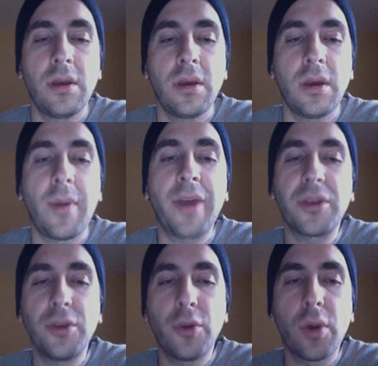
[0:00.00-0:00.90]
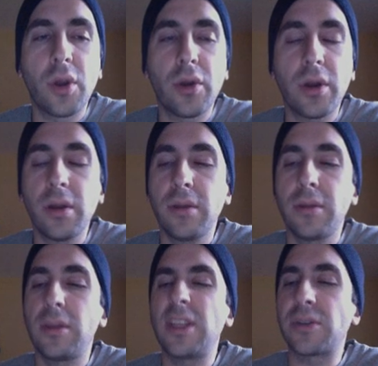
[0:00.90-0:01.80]
about the New World Order.
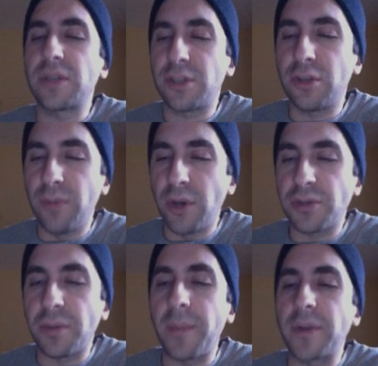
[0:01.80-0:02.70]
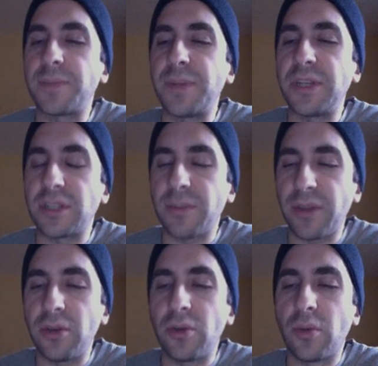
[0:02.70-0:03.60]
These are his two most remembered speeches about
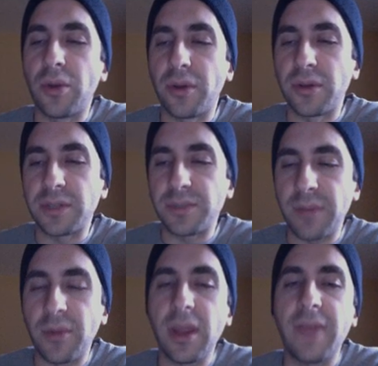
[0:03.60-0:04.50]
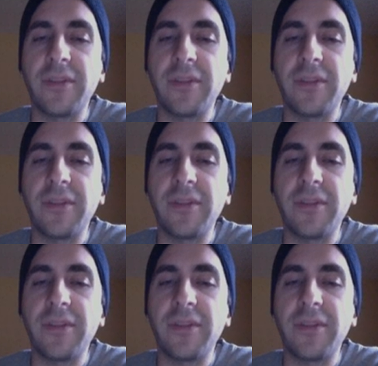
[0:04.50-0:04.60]
the New World Order, September 11th,